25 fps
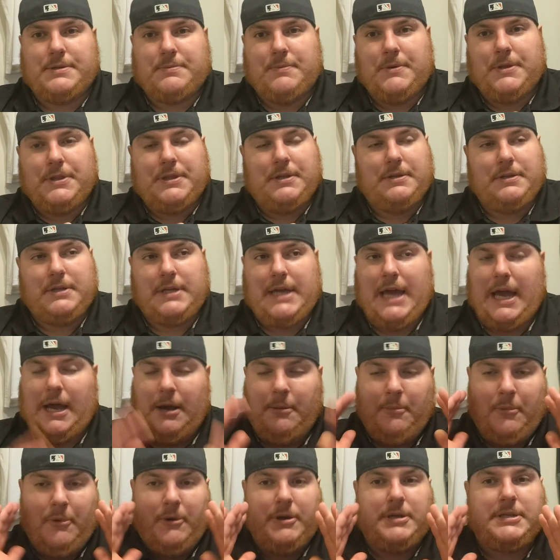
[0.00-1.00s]
With the
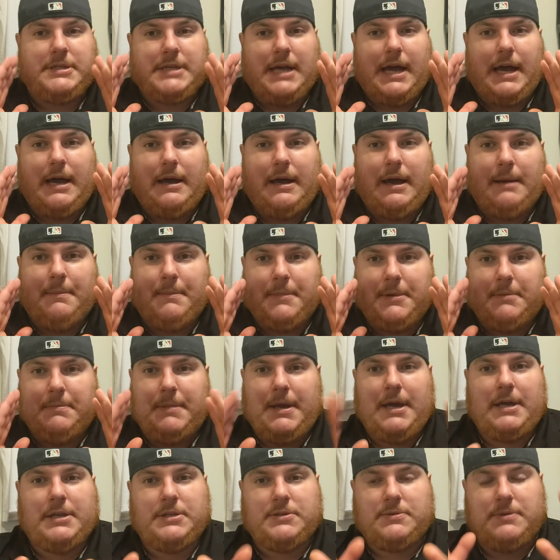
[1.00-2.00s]
Cowboys, I'm going to be
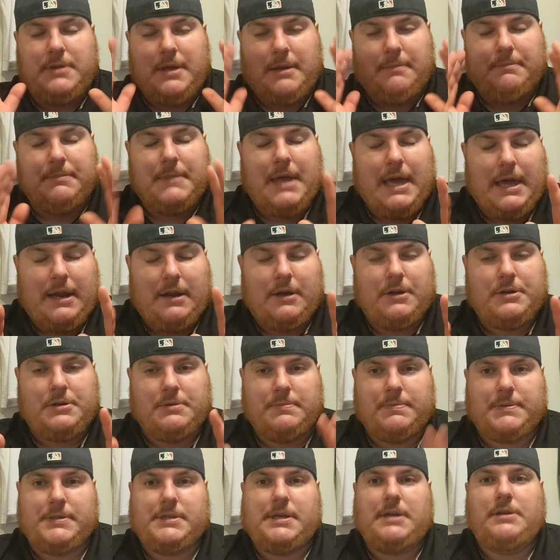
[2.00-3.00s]
honest with you, I'm not
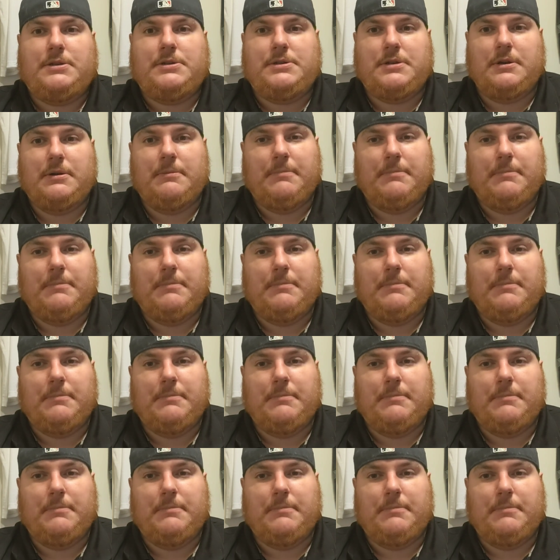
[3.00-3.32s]
100% sure.